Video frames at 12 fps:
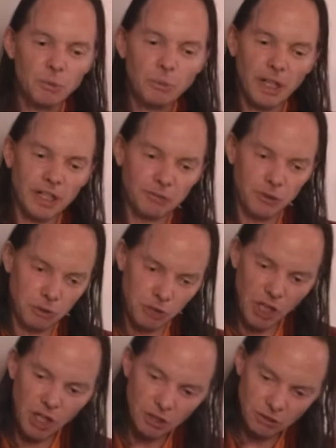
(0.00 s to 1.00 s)
where if you
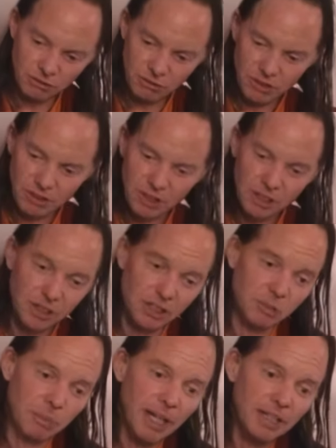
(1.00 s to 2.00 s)
know the
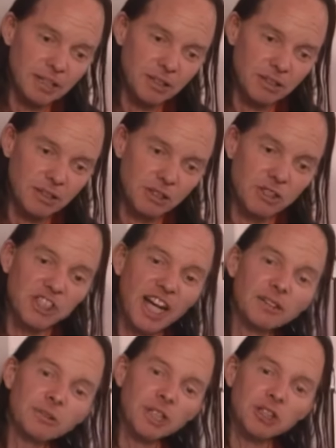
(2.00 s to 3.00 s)
Tibetan, the
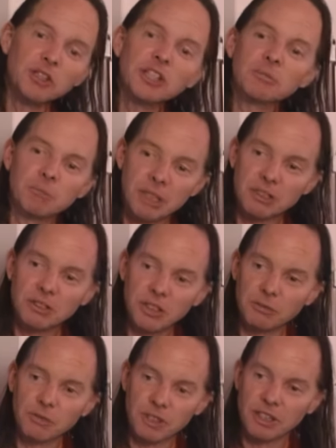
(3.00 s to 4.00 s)
Sanskrit could have been two
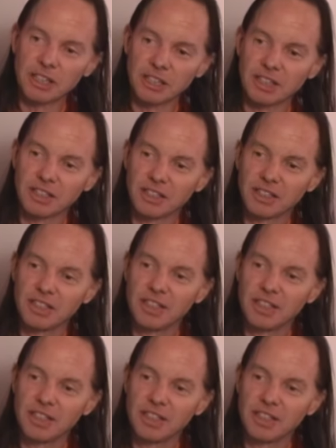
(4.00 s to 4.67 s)
different things,